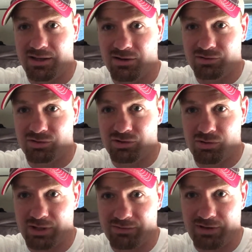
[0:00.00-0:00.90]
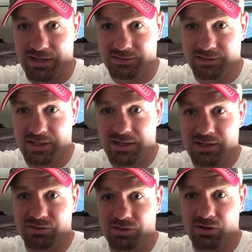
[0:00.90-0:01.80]
also cooling fans.
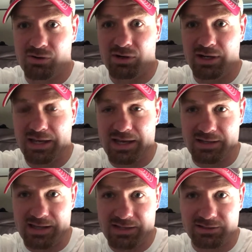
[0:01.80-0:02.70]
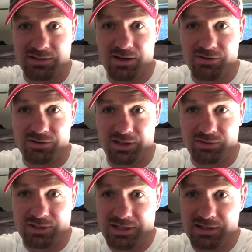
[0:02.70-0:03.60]
So again, that's another thing that
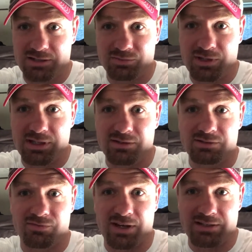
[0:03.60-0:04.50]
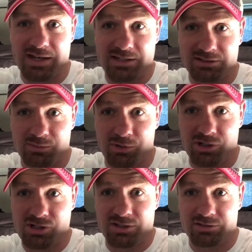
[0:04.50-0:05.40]
we did this week. That was a fantastic
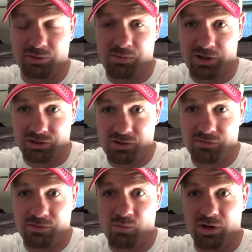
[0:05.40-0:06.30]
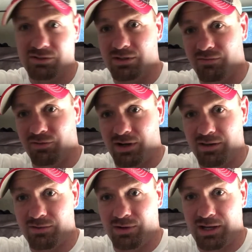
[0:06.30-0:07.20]
purchase. We bought two of them. One's in the front of
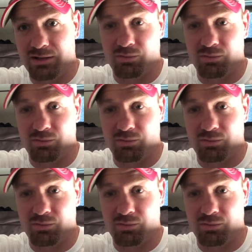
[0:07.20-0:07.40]
the rig,